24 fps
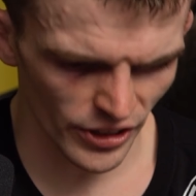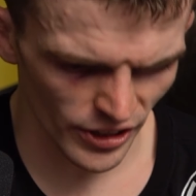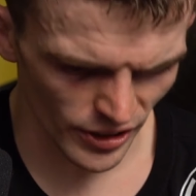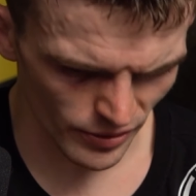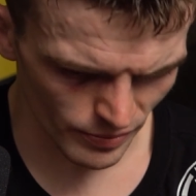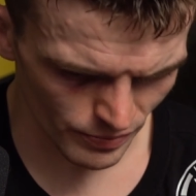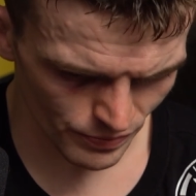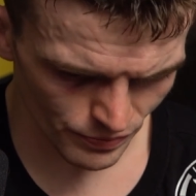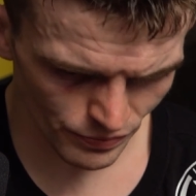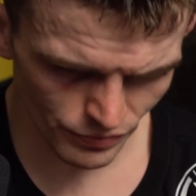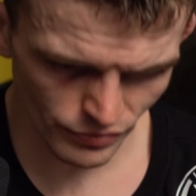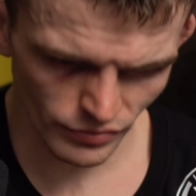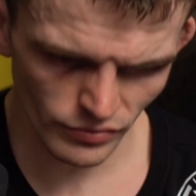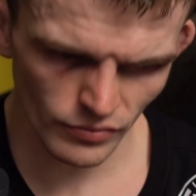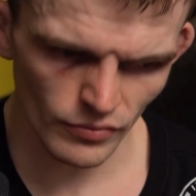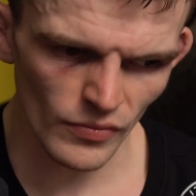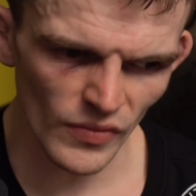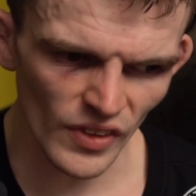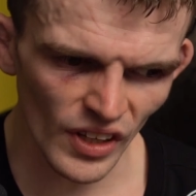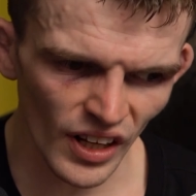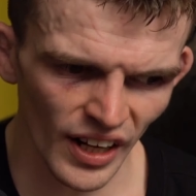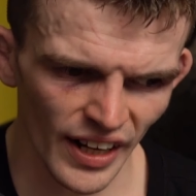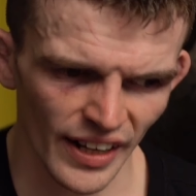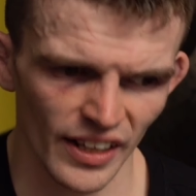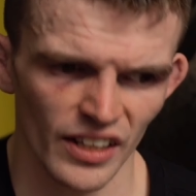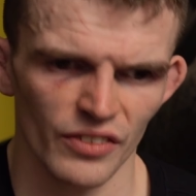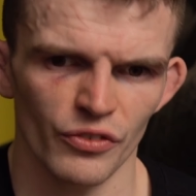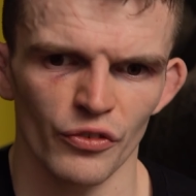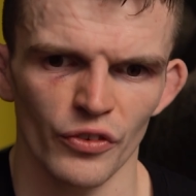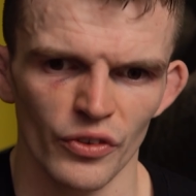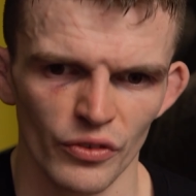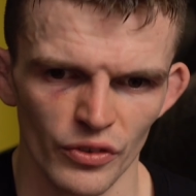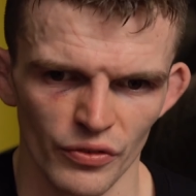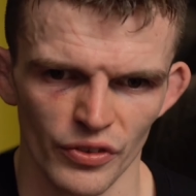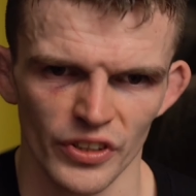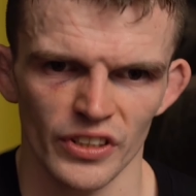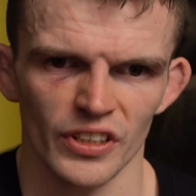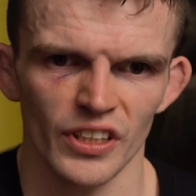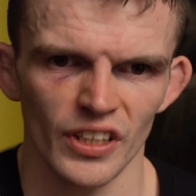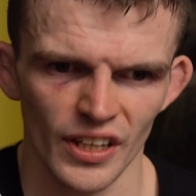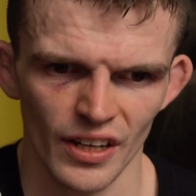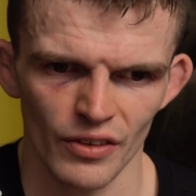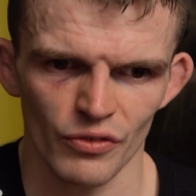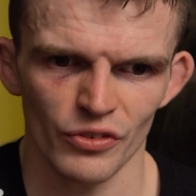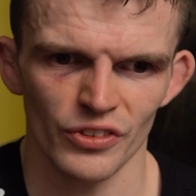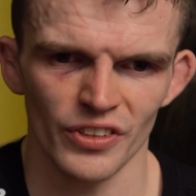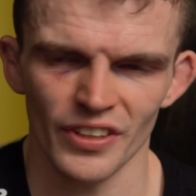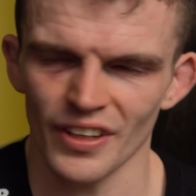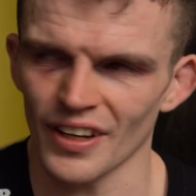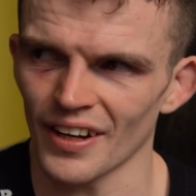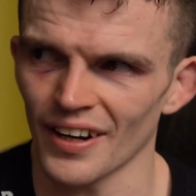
um, like fatigue, fatigue.